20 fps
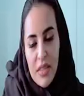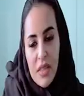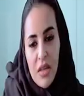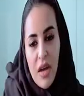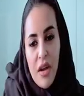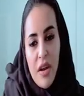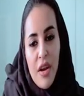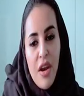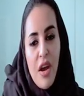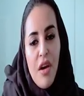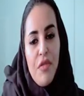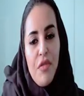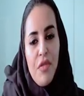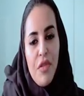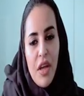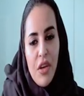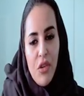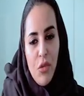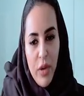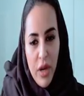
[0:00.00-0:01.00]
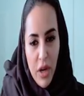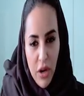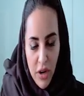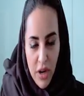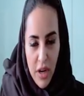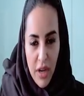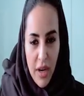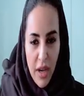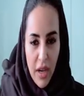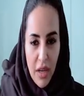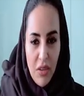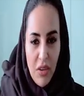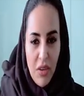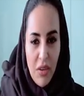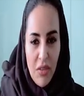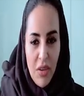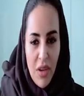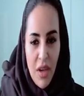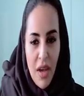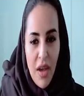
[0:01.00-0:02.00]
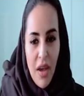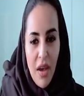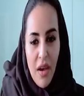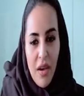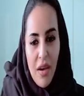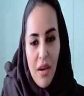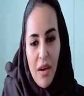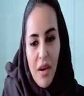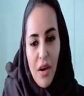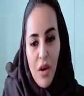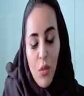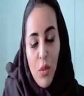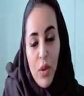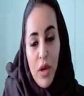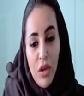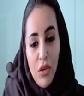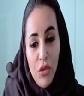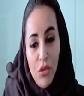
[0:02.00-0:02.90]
not enough that we are connected. We